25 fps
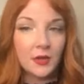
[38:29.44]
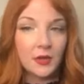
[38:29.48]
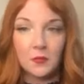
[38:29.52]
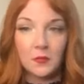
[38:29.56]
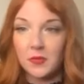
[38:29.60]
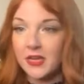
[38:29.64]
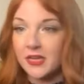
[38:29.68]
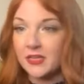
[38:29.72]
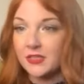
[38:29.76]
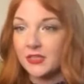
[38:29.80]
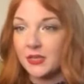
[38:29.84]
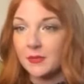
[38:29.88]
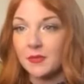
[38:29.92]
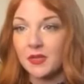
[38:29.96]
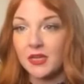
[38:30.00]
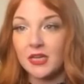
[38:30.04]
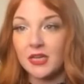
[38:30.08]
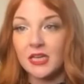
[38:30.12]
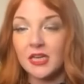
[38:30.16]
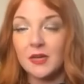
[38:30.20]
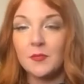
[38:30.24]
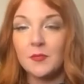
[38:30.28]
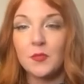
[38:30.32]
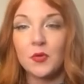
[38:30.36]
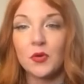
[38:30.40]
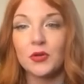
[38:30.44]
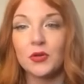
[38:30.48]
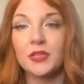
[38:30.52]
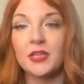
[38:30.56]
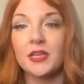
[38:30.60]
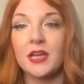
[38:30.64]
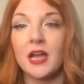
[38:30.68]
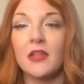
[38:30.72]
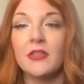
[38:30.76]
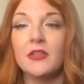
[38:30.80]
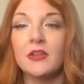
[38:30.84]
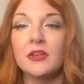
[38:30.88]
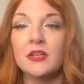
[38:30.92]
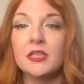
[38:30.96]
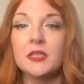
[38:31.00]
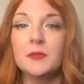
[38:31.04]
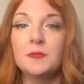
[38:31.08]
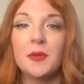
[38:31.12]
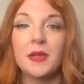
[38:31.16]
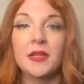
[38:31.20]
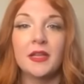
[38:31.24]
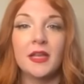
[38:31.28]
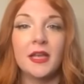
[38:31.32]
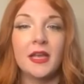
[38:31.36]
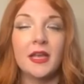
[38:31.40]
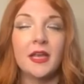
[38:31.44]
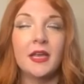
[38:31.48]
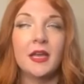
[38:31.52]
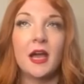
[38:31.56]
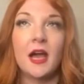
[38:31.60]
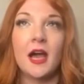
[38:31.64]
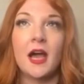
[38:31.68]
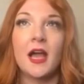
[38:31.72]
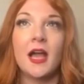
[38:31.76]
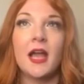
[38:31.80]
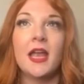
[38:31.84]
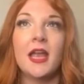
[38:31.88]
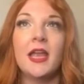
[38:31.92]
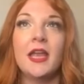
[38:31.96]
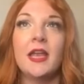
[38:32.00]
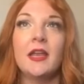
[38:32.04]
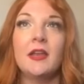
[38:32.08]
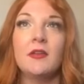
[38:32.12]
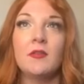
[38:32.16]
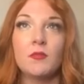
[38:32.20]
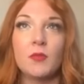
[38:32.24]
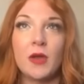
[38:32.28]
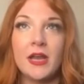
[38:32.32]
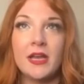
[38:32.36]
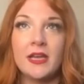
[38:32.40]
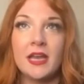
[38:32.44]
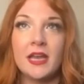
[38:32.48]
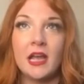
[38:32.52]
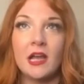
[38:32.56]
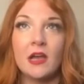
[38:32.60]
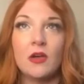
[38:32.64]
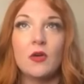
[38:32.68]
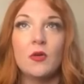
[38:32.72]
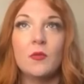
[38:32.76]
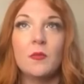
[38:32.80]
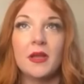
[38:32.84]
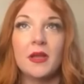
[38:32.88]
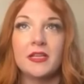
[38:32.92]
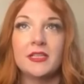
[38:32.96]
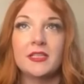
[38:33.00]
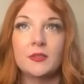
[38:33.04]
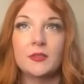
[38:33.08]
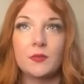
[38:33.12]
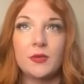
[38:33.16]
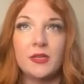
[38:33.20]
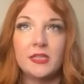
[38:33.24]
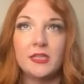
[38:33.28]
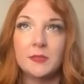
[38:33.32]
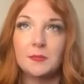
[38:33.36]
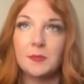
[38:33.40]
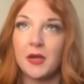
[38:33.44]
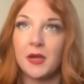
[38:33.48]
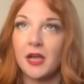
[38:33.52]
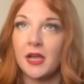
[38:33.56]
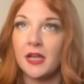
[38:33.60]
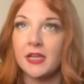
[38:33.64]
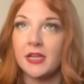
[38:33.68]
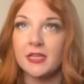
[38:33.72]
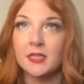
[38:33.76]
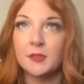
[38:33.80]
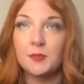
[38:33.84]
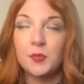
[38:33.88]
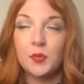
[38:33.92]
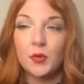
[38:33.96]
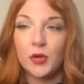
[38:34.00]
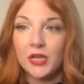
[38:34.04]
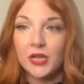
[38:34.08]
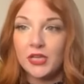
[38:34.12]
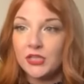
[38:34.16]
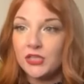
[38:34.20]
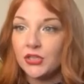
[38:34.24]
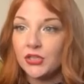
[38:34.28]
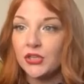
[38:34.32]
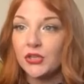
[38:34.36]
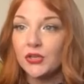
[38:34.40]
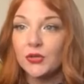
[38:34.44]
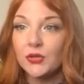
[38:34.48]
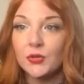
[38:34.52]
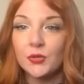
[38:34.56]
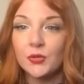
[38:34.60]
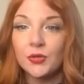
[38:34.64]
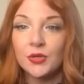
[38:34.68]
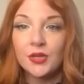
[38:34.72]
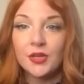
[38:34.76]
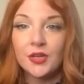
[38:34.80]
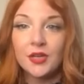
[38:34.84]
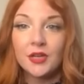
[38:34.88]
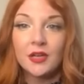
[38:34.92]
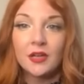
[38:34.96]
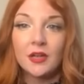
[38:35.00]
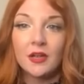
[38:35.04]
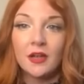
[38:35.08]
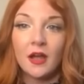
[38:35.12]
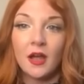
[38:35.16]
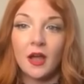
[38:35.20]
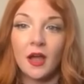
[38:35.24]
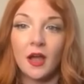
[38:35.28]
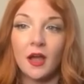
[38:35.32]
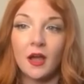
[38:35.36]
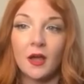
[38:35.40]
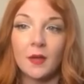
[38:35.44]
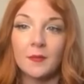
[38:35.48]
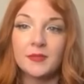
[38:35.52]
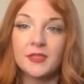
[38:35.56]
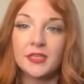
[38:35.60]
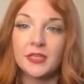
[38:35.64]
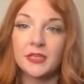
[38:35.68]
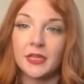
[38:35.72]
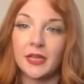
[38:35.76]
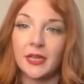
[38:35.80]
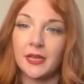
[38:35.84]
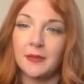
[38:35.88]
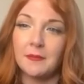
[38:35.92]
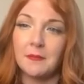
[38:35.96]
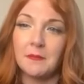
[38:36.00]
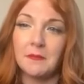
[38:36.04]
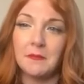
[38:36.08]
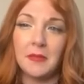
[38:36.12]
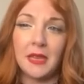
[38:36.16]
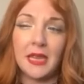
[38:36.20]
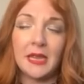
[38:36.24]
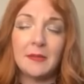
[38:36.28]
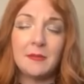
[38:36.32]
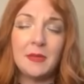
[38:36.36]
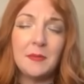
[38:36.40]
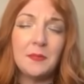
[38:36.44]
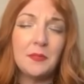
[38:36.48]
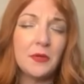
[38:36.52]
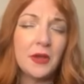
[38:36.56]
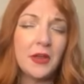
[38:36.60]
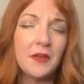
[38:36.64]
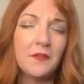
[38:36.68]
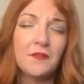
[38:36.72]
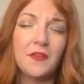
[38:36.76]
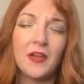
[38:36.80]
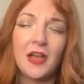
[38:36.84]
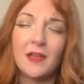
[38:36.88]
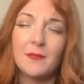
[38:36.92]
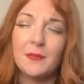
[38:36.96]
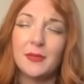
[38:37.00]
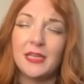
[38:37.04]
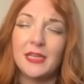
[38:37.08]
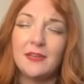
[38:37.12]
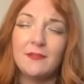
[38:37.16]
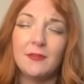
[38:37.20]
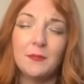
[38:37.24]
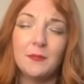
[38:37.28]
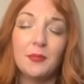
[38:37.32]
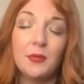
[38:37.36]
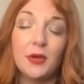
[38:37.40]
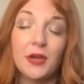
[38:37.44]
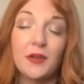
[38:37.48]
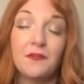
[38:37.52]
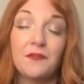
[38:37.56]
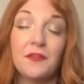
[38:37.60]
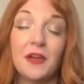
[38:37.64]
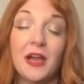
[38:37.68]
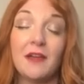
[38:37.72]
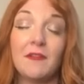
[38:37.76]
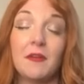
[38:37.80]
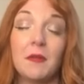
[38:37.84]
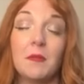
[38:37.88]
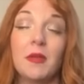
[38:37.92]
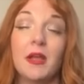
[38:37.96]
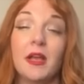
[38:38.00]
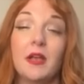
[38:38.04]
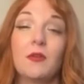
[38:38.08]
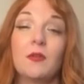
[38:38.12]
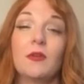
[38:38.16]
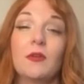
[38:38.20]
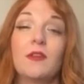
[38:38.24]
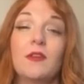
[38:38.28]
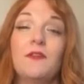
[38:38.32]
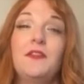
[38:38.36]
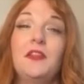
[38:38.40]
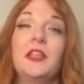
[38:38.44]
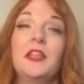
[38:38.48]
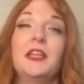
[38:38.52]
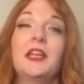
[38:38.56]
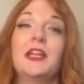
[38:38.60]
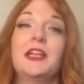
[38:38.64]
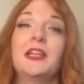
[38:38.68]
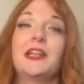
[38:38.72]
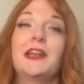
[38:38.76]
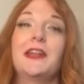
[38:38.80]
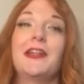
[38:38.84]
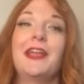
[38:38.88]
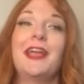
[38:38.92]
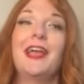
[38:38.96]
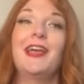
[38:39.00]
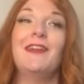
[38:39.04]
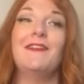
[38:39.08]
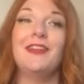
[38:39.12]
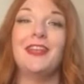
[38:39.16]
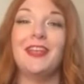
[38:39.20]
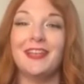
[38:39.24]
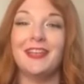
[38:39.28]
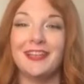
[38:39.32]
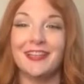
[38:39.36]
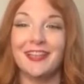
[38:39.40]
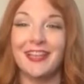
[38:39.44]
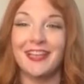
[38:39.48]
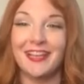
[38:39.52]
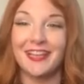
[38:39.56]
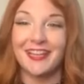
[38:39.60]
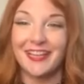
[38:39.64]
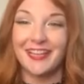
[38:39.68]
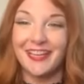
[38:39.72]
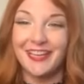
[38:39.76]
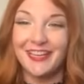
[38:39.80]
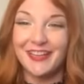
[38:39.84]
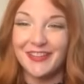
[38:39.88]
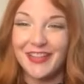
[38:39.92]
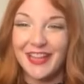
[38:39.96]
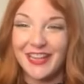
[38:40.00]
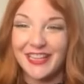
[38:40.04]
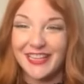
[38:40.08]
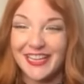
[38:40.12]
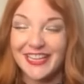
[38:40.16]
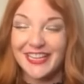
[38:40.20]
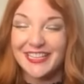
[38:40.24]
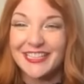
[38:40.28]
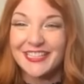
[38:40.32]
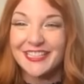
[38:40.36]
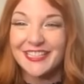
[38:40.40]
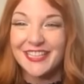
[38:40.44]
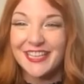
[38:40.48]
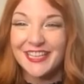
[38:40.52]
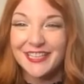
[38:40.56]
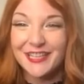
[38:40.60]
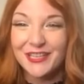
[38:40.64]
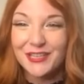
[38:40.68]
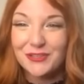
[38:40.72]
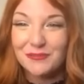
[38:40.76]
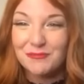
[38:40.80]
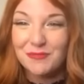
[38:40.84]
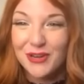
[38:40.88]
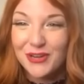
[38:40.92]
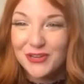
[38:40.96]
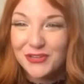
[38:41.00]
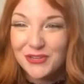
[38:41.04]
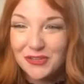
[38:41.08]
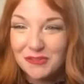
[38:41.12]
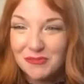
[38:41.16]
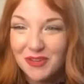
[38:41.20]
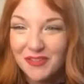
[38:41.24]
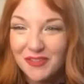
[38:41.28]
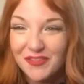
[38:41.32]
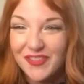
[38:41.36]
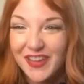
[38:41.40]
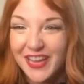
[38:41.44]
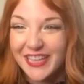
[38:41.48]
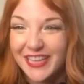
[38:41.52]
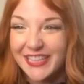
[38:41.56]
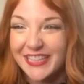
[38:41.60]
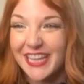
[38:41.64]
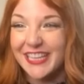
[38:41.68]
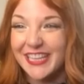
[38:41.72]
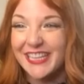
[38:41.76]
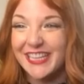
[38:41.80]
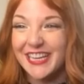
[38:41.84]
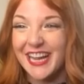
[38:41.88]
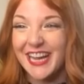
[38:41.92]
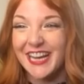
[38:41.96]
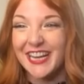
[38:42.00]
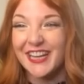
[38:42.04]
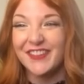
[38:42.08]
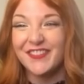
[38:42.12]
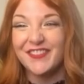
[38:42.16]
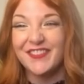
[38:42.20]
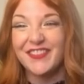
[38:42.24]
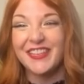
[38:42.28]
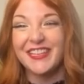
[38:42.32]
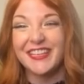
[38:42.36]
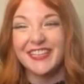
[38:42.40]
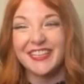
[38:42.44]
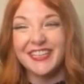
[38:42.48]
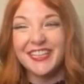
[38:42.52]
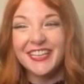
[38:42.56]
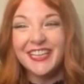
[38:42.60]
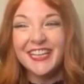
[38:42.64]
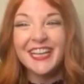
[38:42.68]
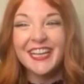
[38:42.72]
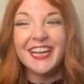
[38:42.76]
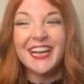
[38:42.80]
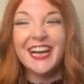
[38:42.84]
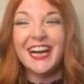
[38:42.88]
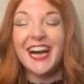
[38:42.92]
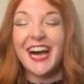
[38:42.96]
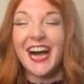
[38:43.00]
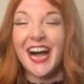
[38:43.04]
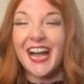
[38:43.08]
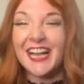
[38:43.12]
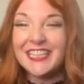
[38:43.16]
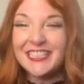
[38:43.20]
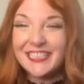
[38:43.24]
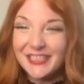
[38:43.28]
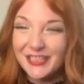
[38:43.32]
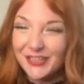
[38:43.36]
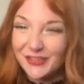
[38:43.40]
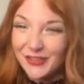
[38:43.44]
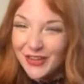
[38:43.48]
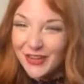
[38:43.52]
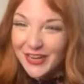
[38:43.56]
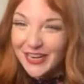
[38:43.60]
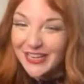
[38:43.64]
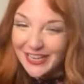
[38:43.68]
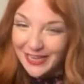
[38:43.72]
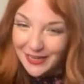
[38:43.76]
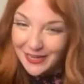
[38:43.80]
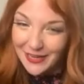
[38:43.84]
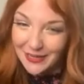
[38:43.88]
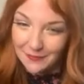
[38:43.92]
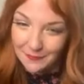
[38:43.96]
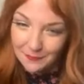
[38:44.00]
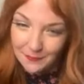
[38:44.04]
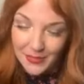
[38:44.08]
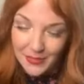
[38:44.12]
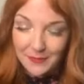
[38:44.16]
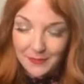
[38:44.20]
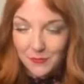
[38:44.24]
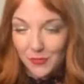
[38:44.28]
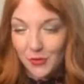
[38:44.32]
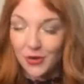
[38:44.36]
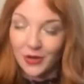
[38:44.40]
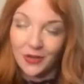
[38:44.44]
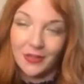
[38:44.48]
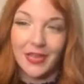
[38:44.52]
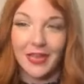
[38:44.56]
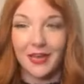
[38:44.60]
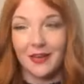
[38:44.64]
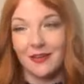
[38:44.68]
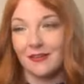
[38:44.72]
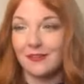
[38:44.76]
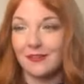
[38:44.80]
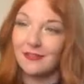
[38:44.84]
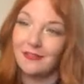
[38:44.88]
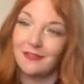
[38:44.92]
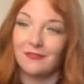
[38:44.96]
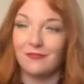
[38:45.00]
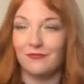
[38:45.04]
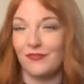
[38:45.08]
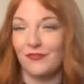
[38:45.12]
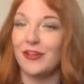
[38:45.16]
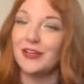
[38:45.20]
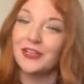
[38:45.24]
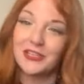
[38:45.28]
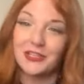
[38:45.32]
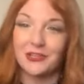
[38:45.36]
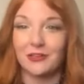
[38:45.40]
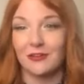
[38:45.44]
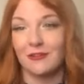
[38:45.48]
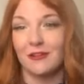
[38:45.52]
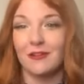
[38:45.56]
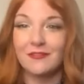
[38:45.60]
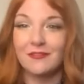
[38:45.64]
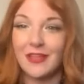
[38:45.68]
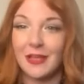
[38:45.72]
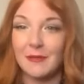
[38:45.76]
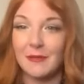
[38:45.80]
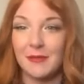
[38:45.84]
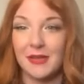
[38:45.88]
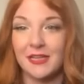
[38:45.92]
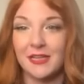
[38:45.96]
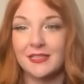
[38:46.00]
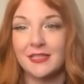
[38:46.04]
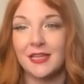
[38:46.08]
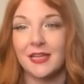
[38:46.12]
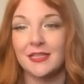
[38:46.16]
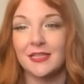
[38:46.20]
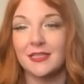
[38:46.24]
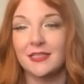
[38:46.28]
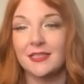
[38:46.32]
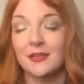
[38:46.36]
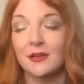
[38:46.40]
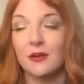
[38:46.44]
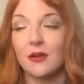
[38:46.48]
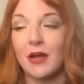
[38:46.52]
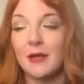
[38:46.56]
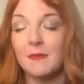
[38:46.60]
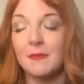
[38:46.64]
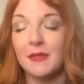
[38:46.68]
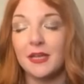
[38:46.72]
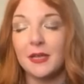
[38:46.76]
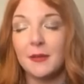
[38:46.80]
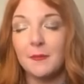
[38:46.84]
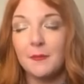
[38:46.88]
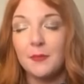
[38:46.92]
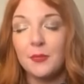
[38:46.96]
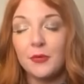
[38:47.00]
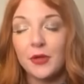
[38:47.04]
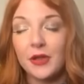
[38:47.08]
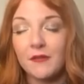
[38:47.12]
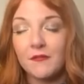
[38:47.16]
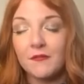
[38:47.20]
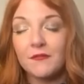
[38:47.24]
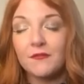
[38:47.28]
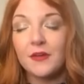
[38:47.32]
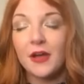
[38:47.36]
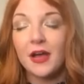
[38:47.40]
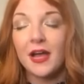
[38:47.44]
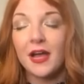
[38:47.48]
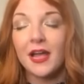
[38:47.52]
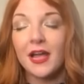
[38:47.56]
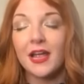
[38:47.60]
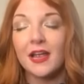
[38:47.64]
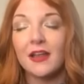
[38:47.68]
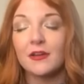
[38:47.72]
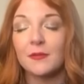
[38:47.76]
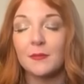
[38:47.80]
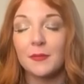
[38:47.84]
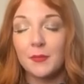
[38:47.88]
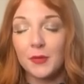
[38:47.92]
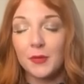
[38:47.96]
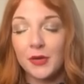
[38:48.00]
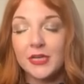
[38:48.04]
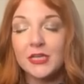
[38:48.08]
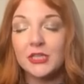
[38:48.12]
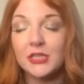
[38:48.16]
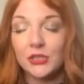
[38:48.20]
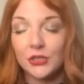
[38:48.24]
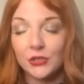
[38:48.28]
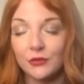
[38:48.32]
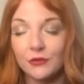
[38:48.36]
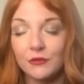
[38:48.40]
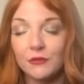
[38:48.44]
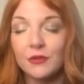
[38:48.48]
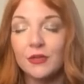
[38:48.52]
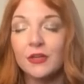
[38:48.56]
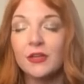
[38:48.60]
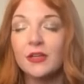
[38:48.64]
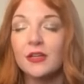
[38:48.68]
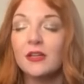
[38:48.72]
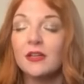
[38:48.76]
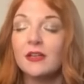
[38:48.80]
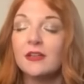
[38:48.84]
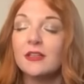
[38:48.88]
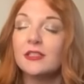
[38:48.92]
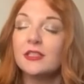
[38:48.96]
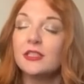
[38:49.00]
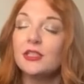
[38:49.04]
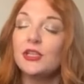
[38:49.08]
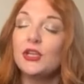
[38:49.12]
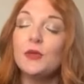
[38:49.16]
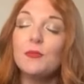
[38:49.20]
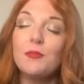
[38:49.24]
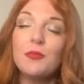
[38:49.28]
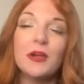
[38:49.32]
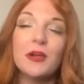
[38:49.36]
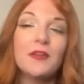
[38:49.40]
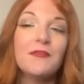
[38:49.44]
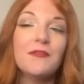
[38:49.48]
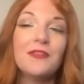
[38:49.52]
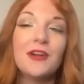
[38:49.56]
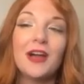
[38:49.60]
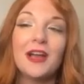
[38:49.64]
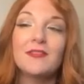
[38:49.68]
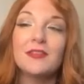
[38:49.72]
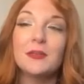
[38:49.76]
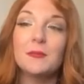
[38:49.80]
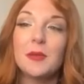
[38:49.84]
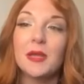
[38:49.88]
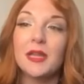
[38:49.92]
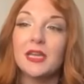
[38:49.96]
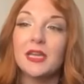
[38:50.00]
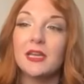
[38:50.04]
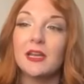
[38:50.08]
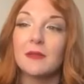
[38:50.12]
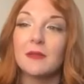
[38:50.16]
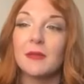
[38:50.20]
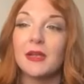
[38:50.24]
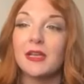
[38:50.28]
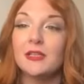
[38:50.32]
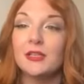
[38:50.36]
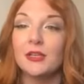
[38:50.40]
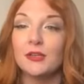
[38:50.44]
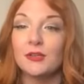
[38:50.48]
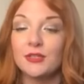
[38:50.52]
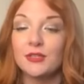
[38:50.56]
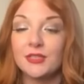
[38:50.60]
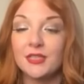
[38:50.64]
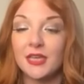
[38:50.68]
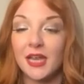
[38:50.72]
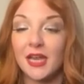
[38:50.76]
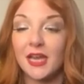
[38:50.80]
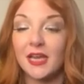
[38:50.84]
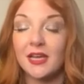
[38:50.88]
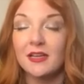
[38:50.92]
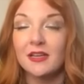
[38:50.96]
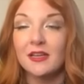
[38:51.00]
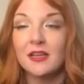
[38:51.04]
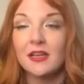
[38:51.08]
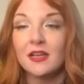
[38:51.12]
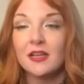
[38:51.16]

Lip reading: Some weeks I'm gonna need more than others, but like right now my sweet spot is 0.2 to like maybe 0.5, but even 0.5, I'm like feeling a little heavy, like you know that like sluggish mushroom effect that you kind of feel. Mm-hmm. I still want to like be more like functional, if that makes sense. So I'm like a 0.5, a 0.2, 2.5 depending on my dose day.